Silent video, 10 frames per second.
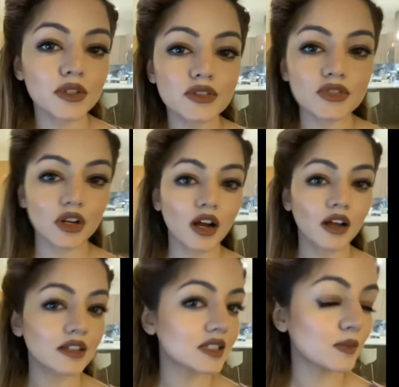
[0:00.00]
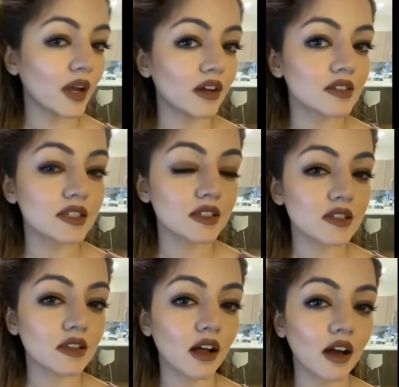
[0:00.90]
strong. It's about 6
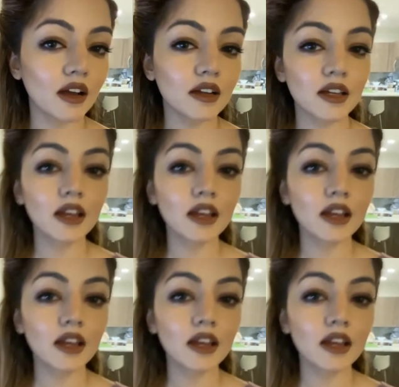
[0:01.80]
o'clock.